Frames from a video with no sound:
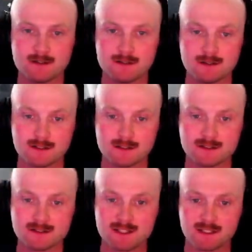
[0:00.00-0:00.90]
Get the
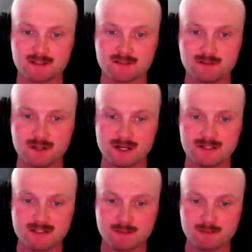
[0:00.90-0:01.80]

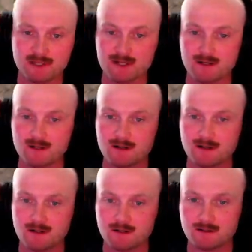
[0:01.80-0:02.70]
Secutores up here.
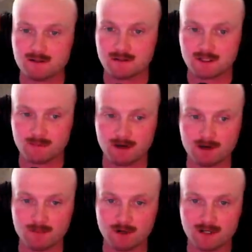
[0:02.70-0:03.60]
Come on,
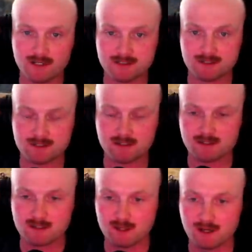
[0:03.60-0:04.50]
boys.
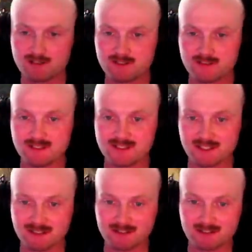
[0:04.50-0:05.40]
Also, this
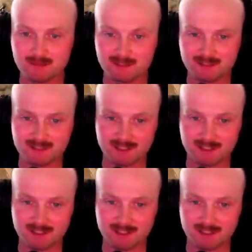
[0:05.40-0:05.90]
skin on them looks so